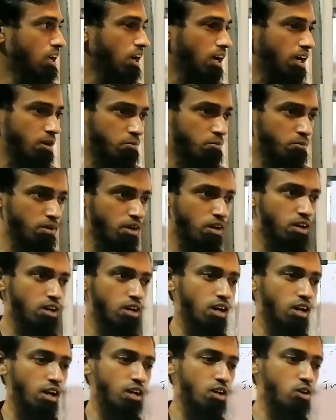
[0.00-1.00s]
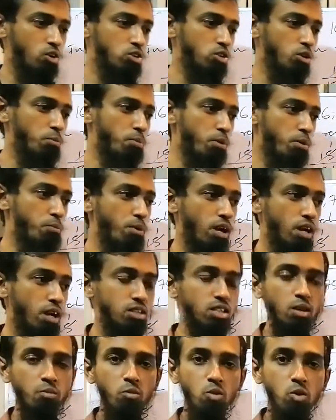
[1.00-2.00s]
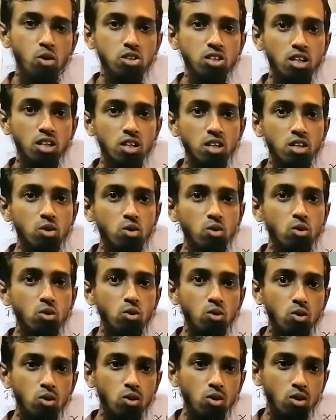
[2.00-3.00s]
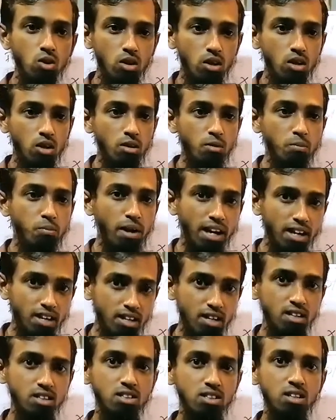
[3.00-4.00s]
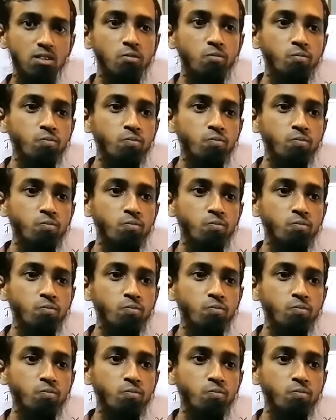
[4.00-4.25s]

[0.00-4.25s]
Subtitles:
I also prepared some question to practice.